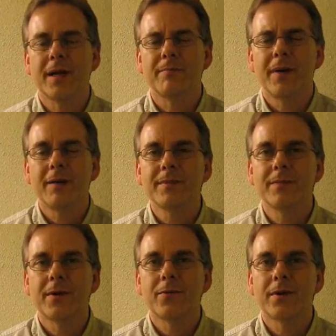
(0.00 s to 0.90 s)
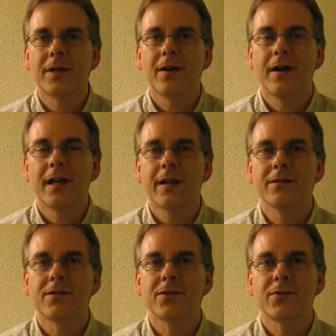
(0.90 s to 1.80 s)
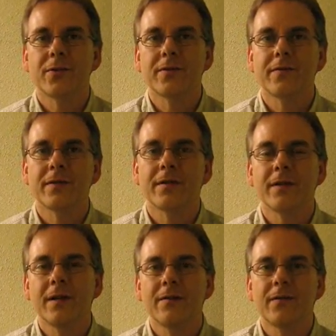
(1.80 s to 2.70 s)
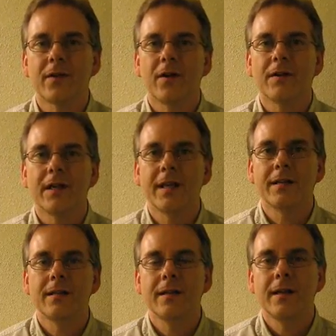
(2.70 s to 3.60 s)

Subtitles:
I'm pumped about what God has in store for the Heartland,